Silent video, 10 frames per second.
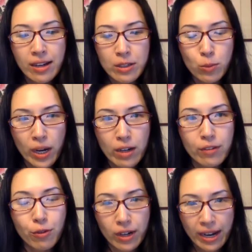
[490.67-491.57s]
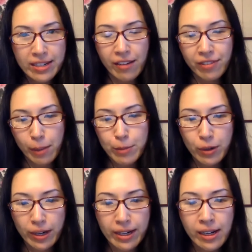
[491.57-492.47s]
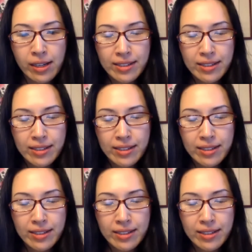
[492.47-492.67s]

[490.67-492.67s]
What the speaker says: as well for anti-inflammatory